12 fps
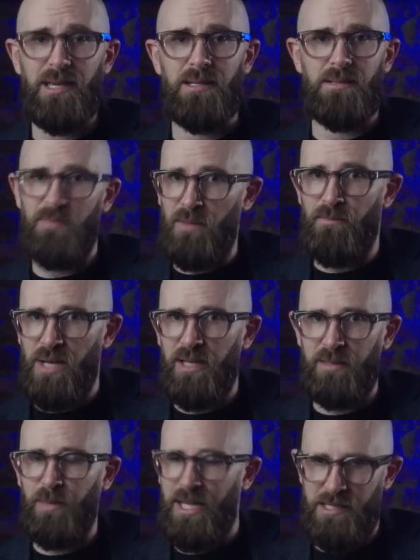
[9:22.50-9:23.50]
Kingdom, the
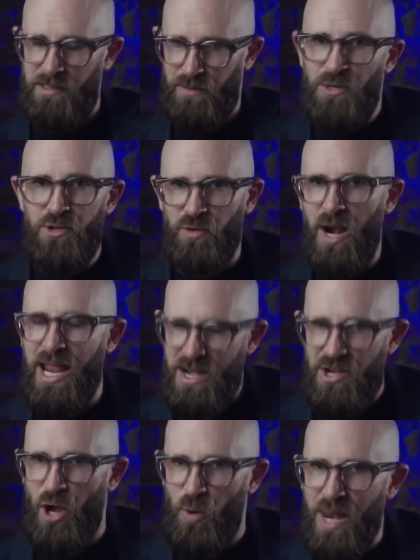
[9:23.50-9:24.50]
birthplace of the
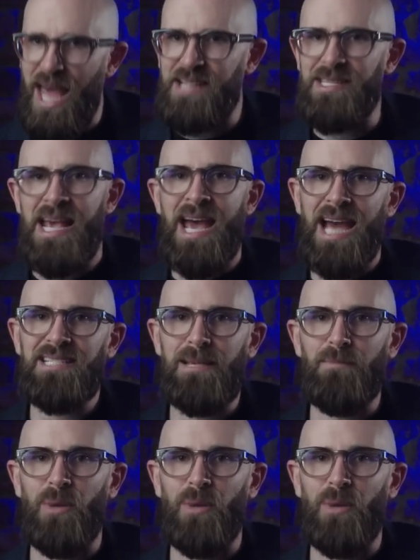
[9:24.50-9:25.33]
train no less, has a